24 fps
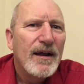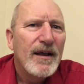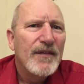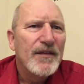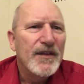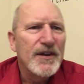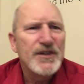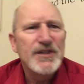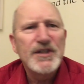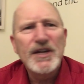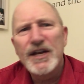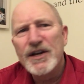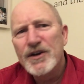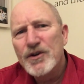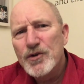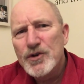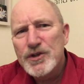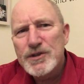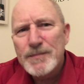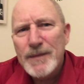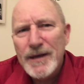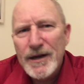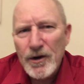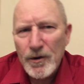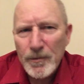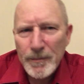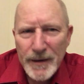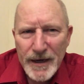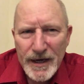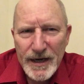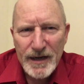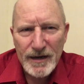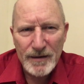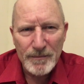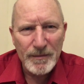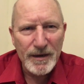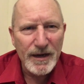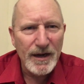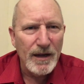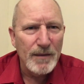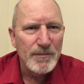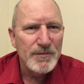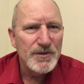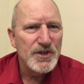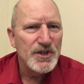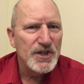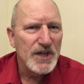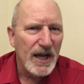The son who has been obedient
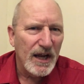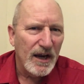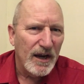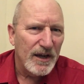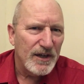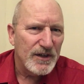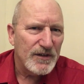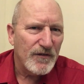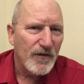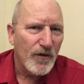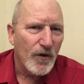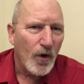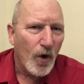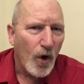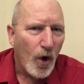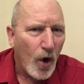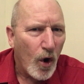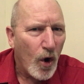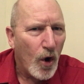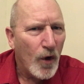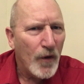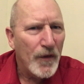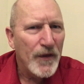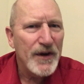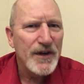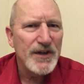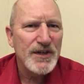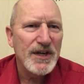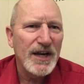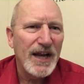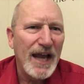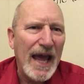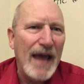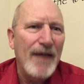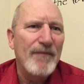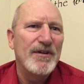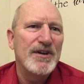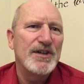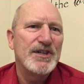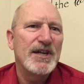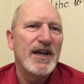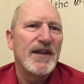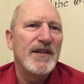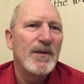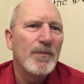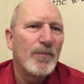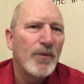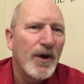becomes jealous for all that is lavished
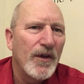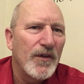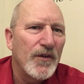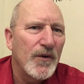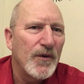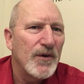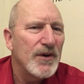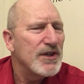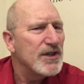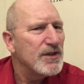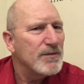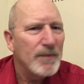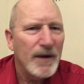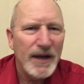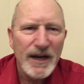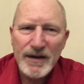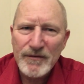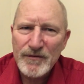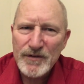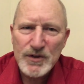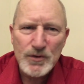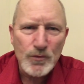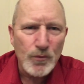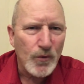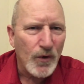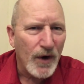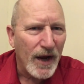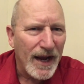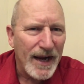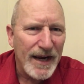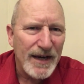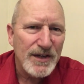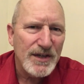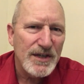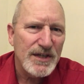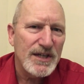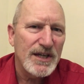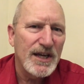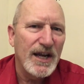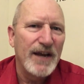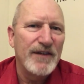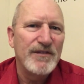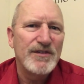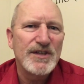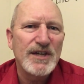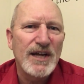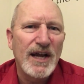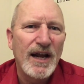on the brother in spite of his riotous
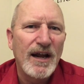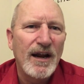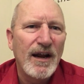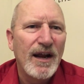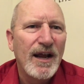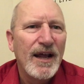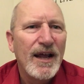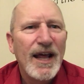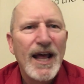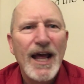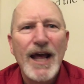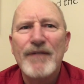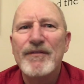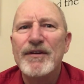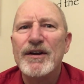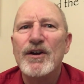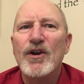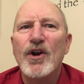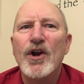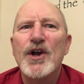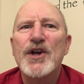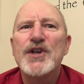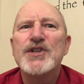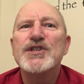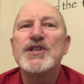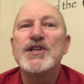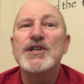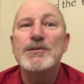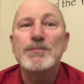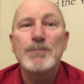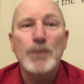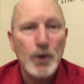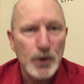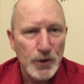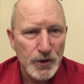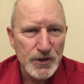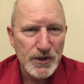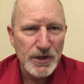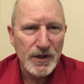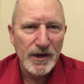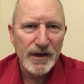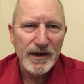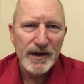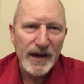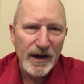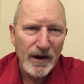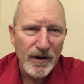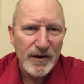lifestyle having lost his personal
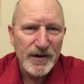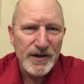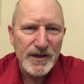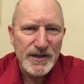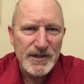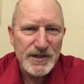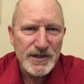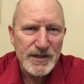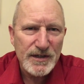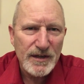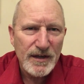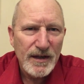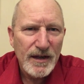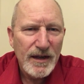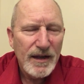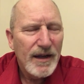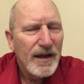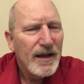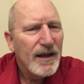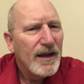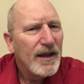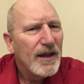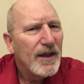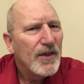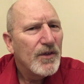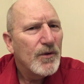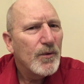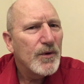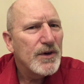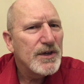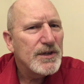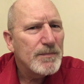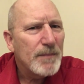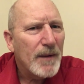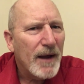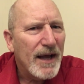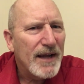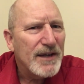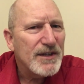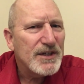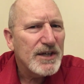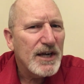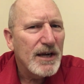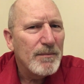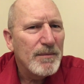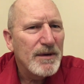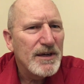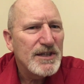inheritance. The The response
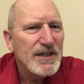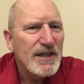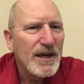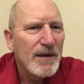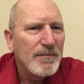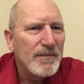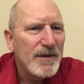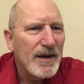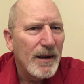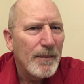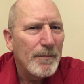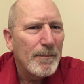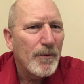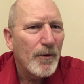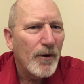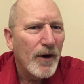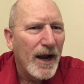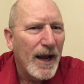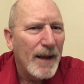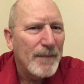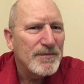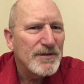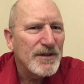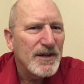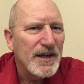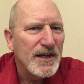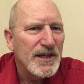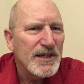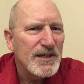can be summed up perhaps in a